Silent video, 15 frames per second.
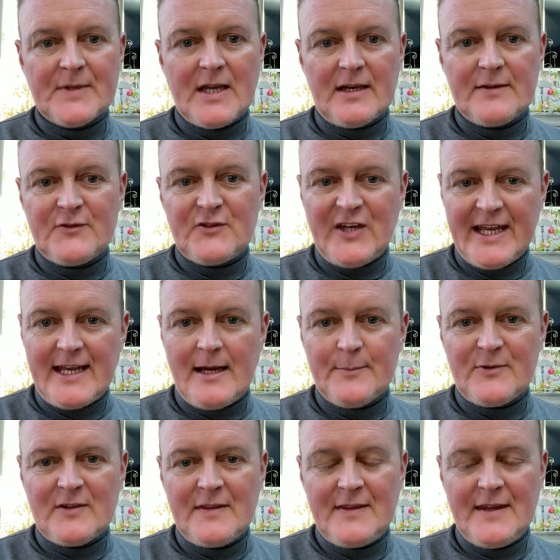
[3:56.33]
kind of
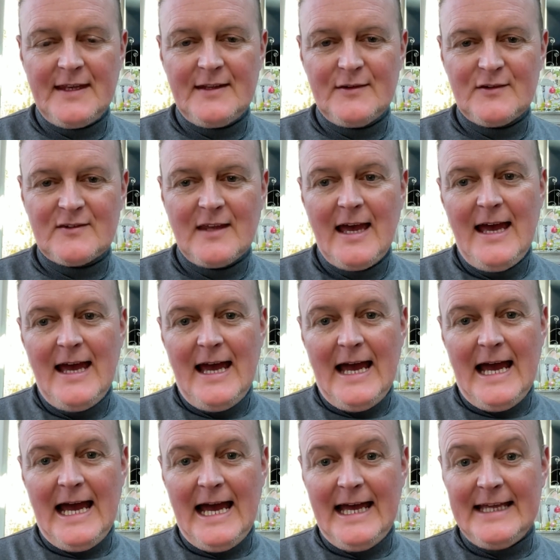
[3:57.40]
checkups and things.
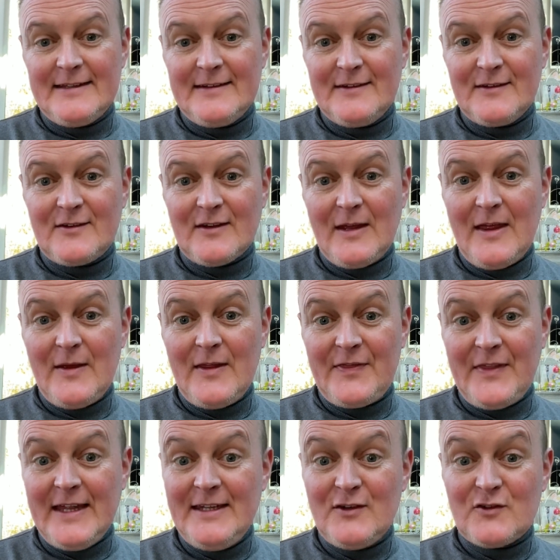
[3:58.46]
And
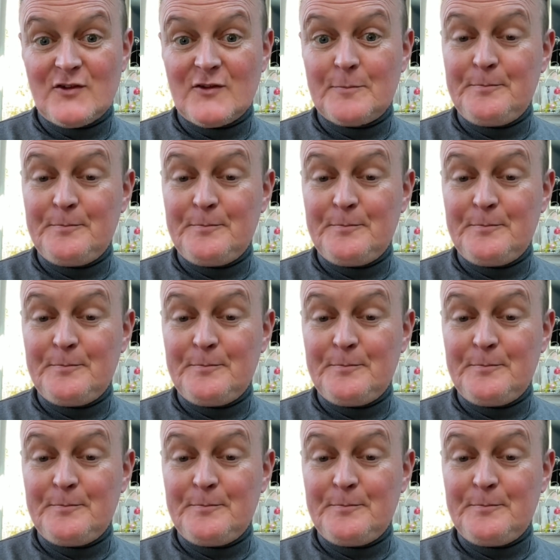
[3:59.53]
then it's just